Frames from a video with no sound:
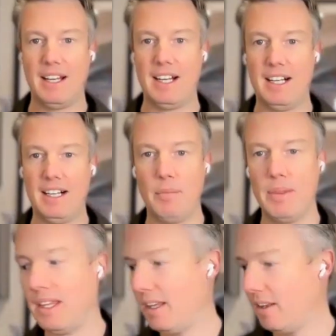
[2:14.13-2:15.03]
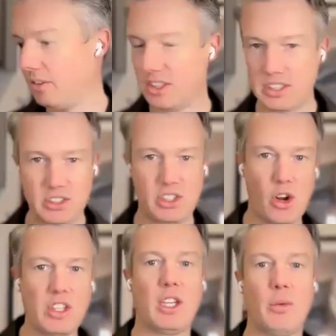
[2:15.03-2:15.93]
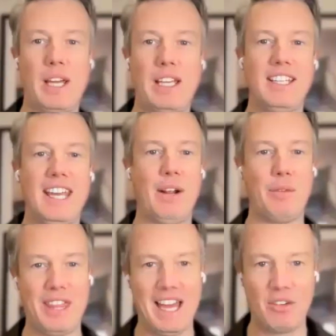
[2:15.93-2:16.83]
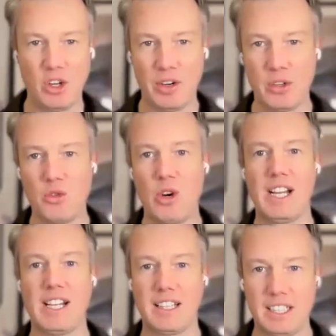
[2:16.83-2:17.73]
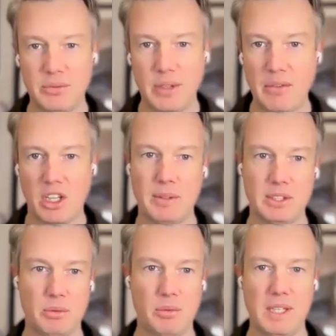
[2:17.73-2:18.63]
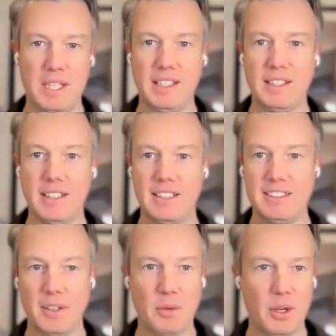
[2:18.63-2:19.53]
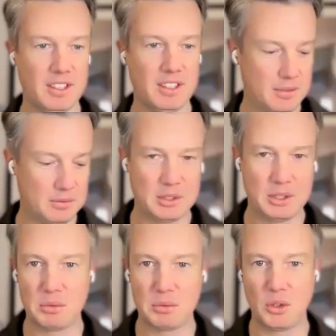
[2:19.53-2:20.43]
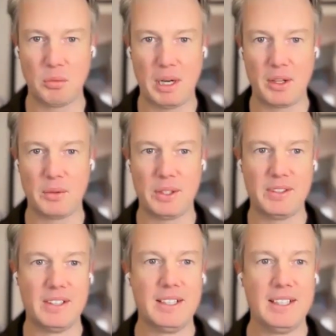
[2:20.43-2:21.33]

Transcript: So this is the only other way you can get it without going and running at least 5 kilometers with me somewhere in some obscure part of the world.